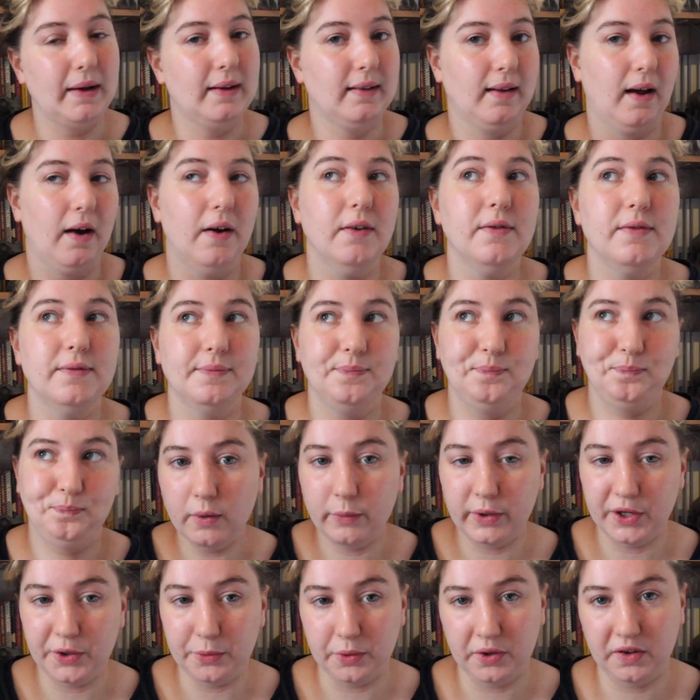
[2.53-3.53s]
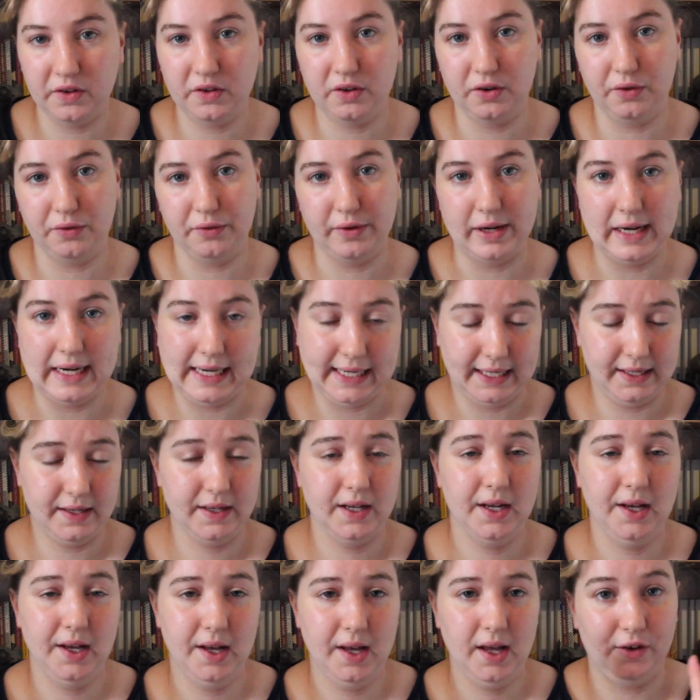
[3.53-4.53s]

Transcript: myself which was to read